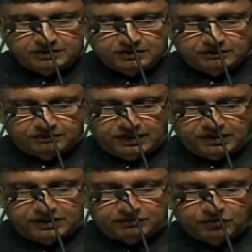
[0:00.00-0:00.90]
when
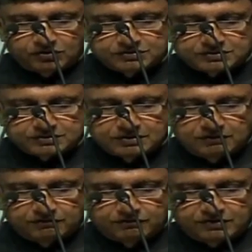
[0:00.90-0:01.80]
it was
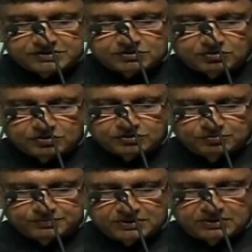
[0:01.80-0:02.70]
first
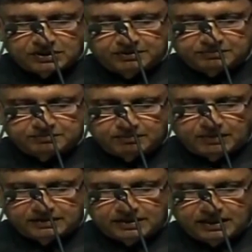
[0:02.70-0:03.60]
conceptualized
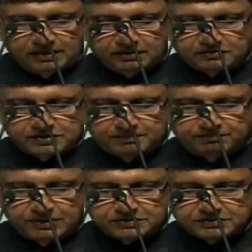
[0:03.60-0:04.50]
by then the Chief
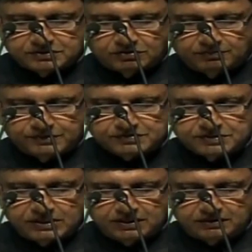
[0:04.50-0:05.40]
Minister of the
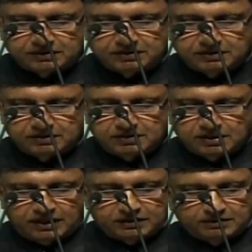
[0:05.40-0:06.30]
state,
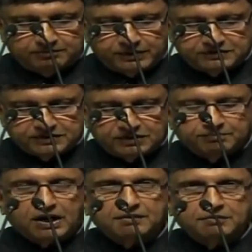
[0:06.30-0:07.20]
and the present
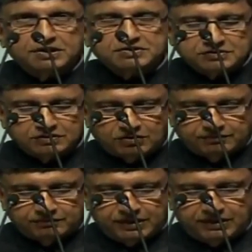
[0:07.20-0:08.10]
Prime Minister
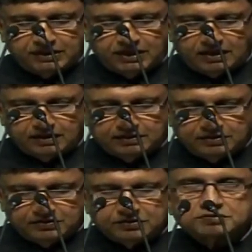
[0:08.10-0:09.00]
of India,
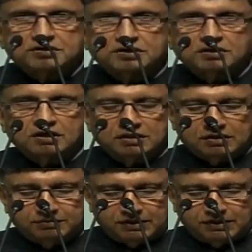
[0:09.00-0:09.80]
Sri Narendra Bhai